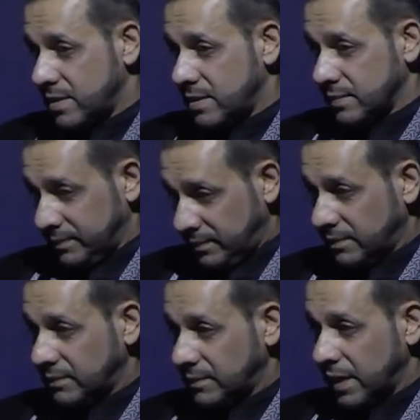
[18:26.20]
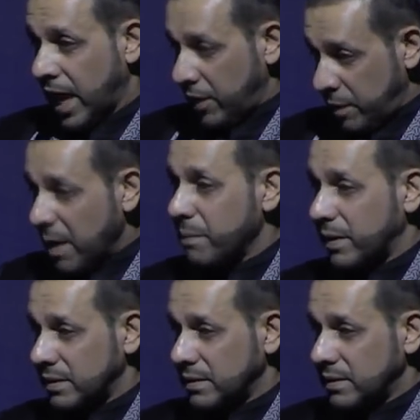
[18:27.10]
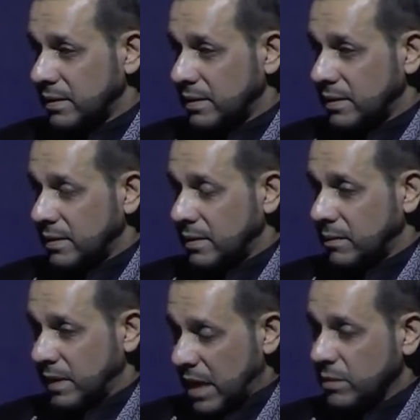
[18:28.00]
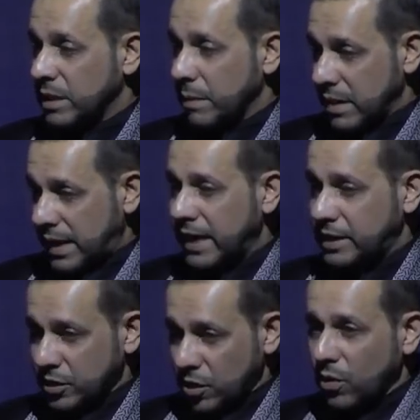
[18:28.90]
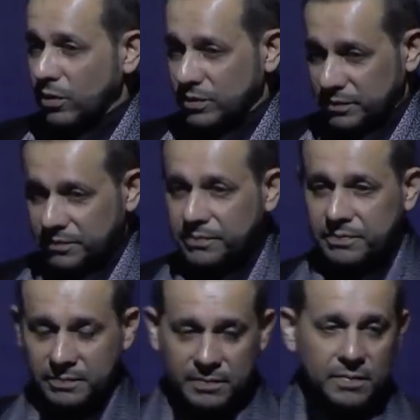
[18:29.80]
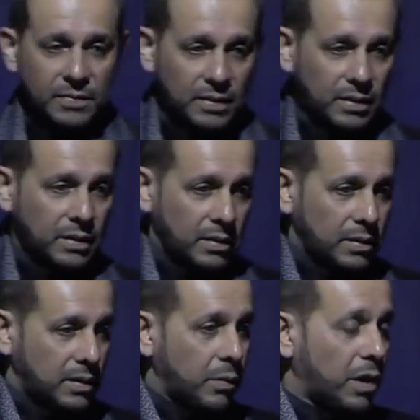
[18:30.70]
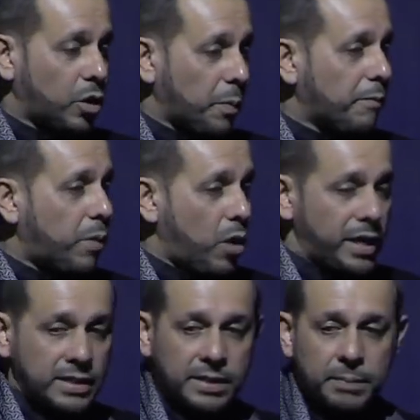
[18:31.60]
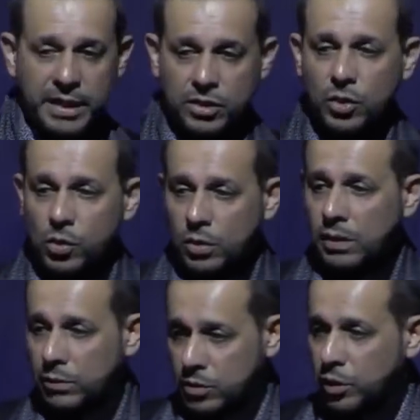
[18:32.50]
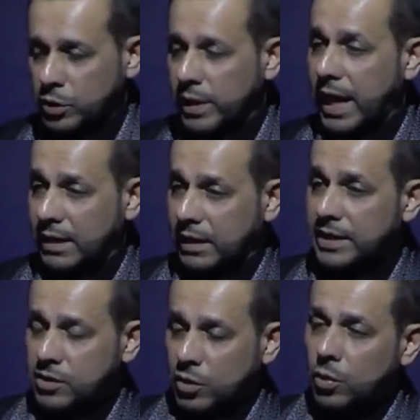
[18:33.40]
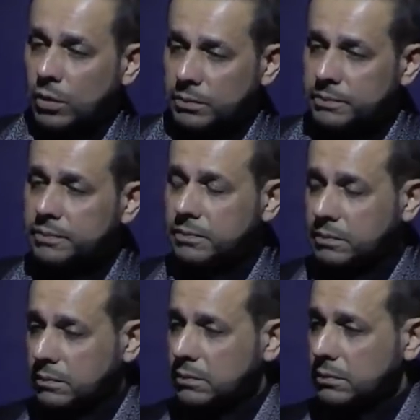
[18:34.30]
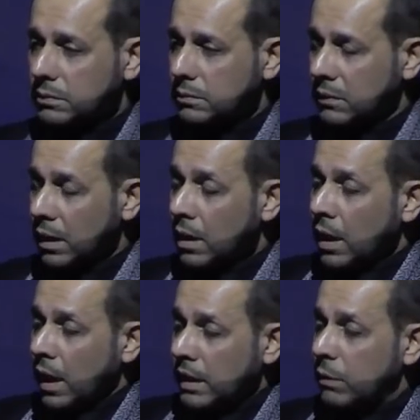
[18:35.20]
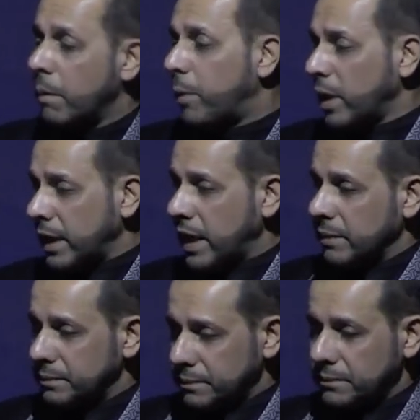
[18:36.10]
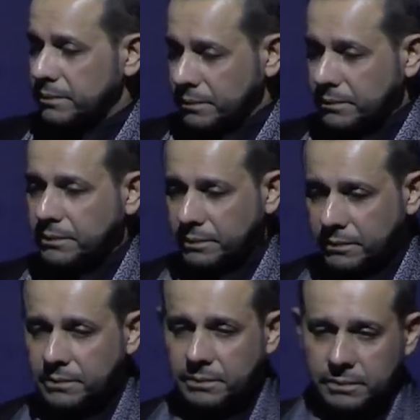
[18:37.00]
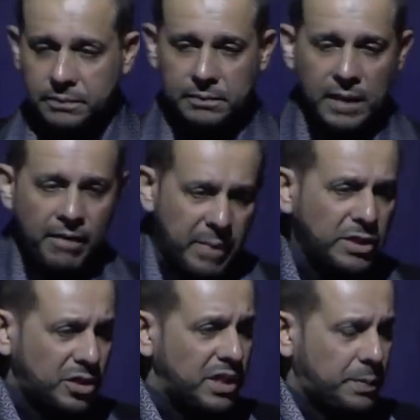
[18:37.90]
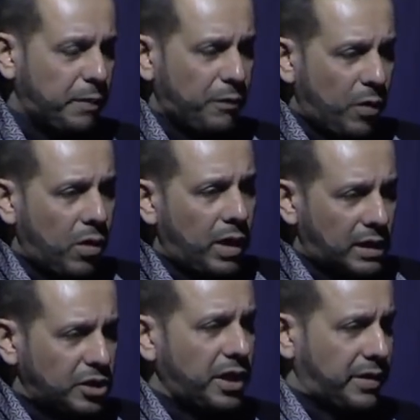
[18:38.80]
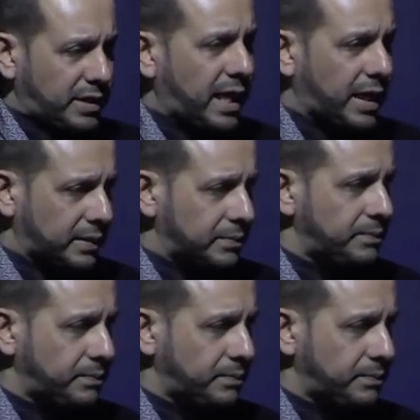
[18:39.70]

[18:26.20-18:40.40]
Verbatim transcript: Hmm? I remember when I was about eight years old, there were a group of boys in my school. I was going to a Catholic school, and they were bullying him. I've mentioned this before. I'll share it again.